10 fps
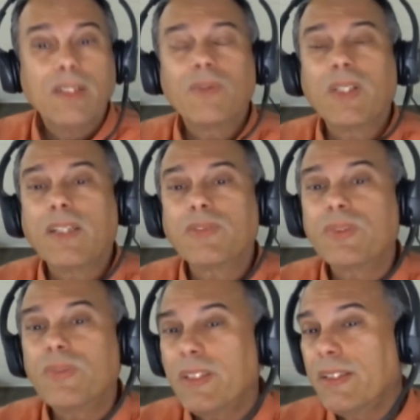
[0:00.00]
We have
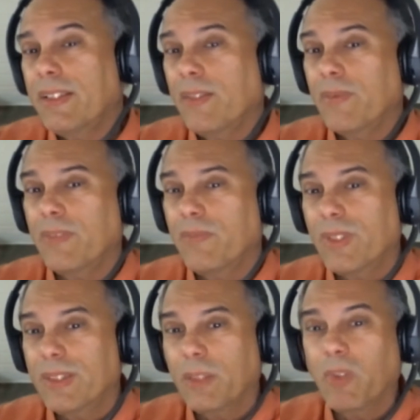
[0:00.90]
string theory,
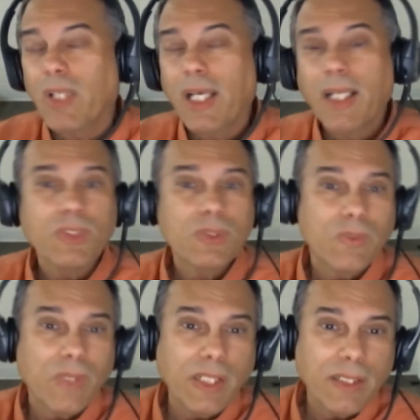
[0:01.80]
for example, M
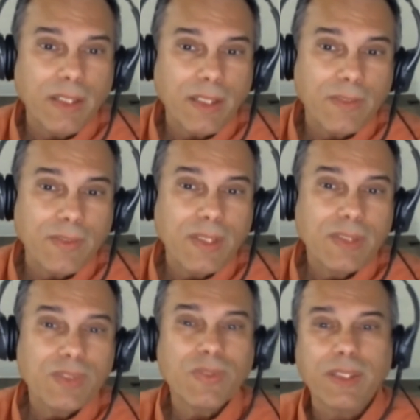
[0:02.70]
string, and other
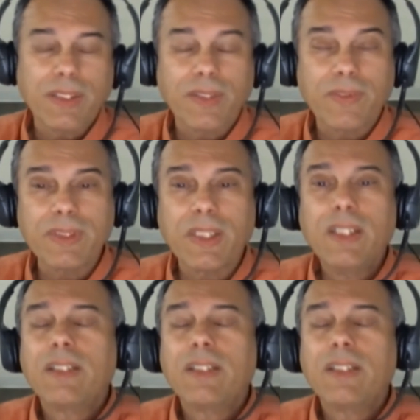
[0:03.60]
string theories